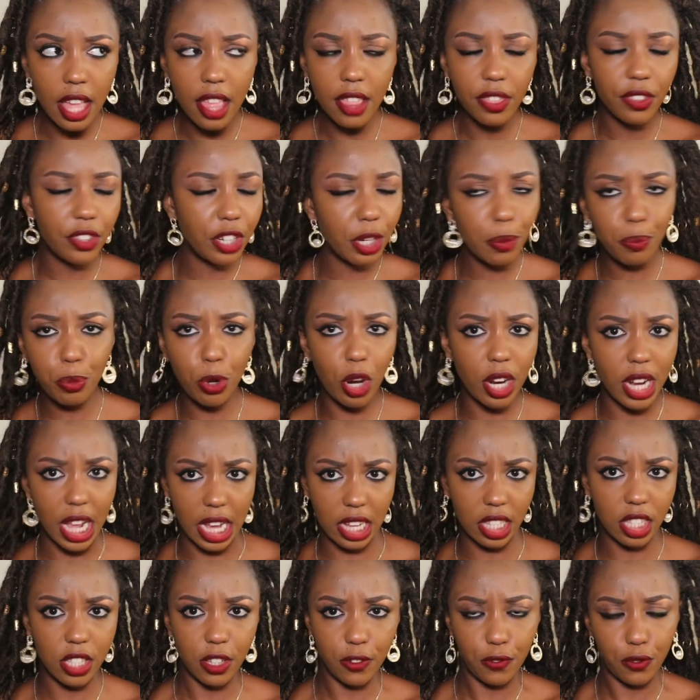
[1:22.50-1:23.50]
3
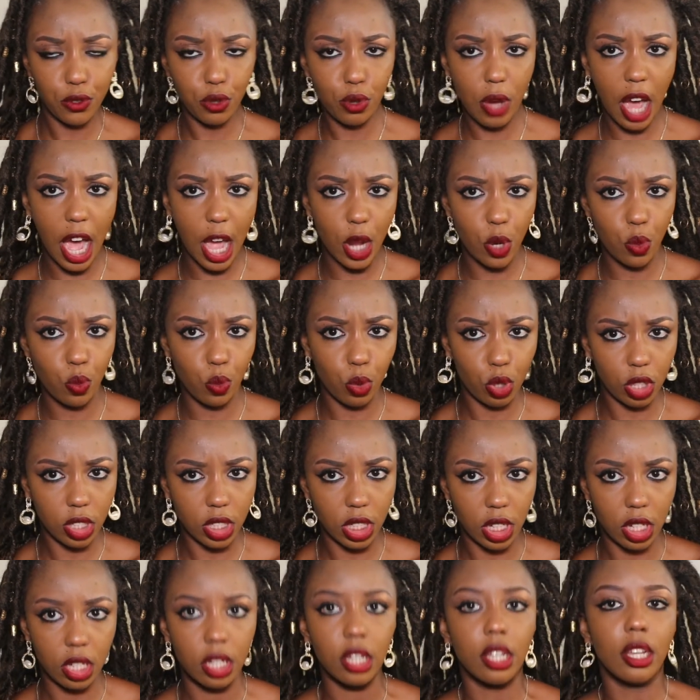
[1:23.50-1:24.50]
products if you add
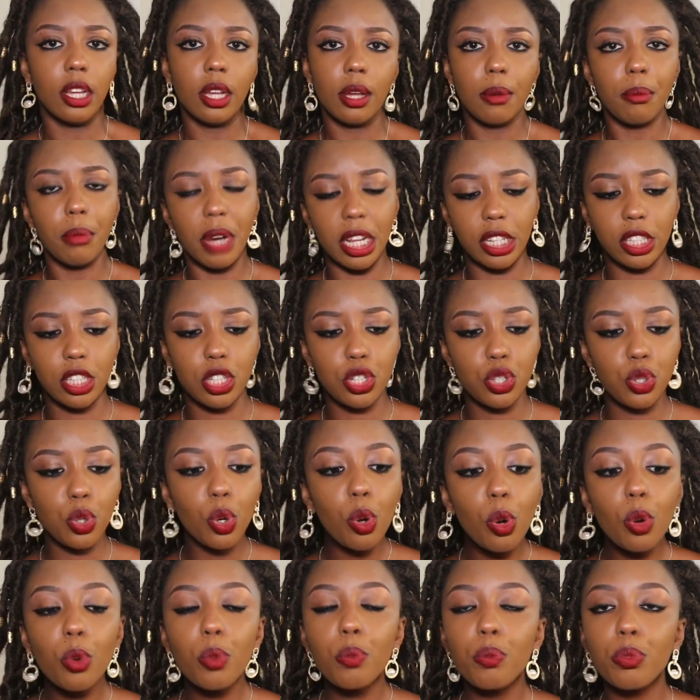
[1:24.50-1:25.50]
water, but
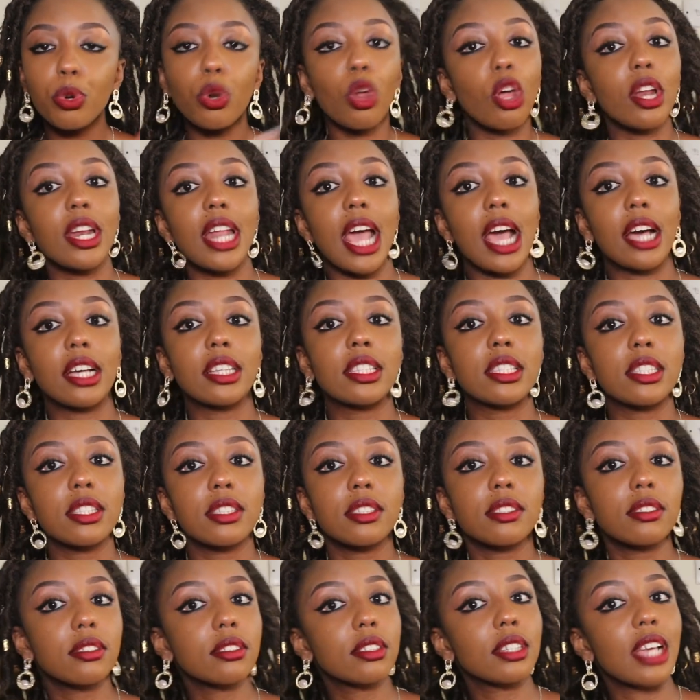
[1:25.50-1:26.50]
2 products,
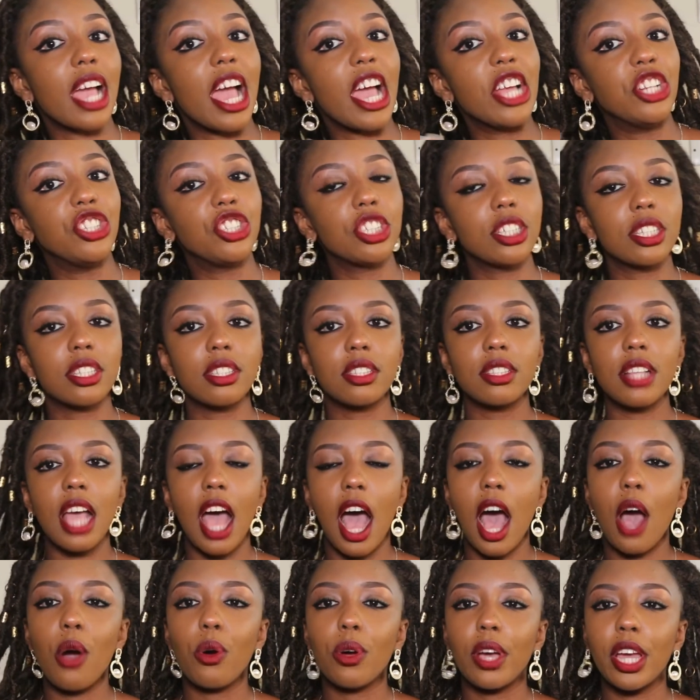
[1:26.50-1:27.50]
and just
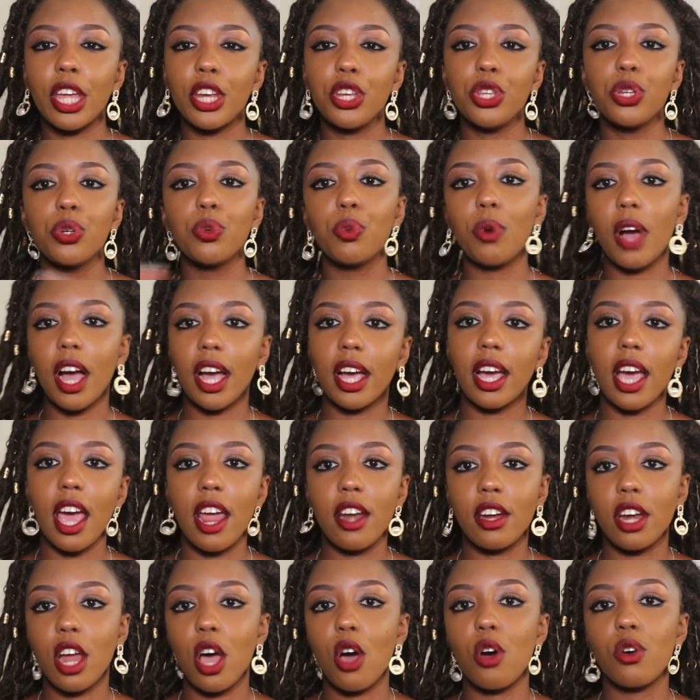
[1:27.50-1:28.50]
how can you work
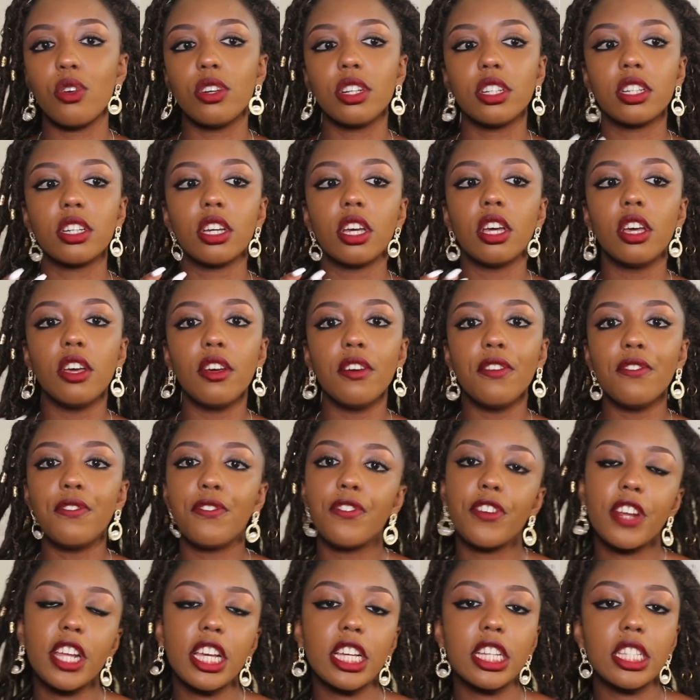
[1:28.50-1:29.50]
around
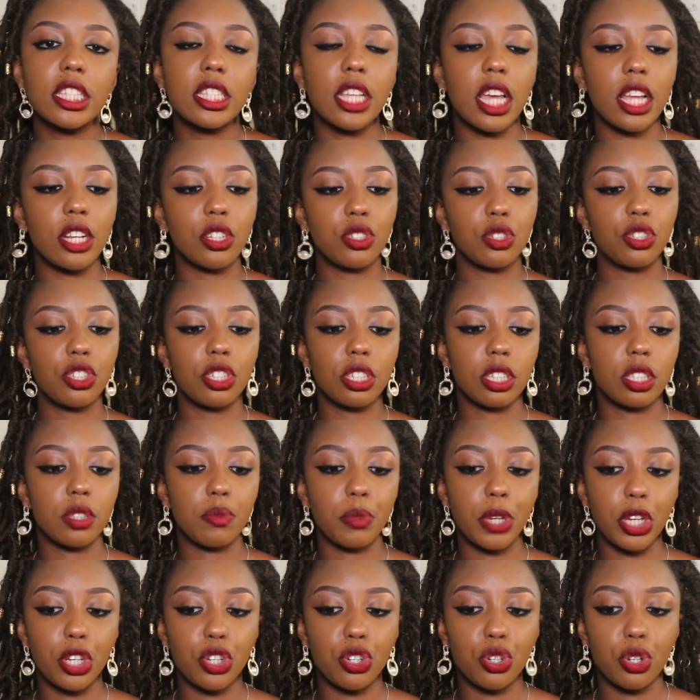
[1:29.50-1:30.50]
frizz and to just
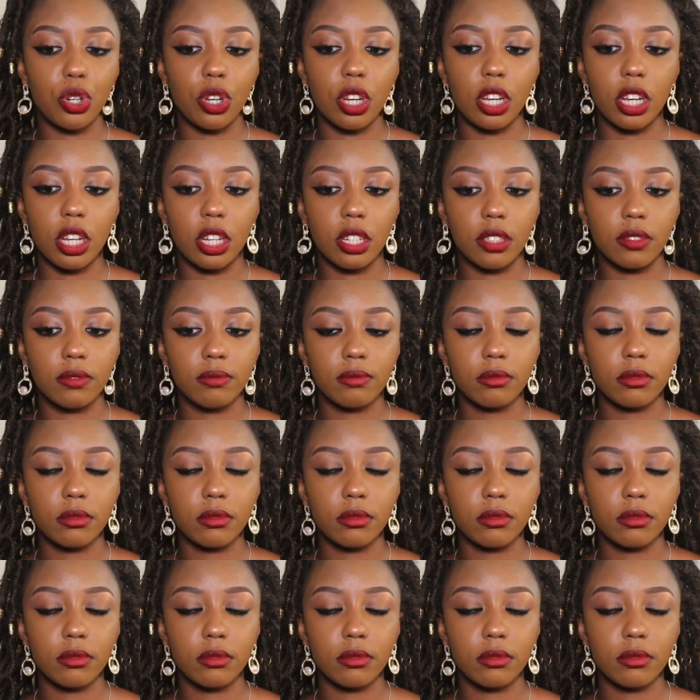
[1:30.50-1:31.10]
make sure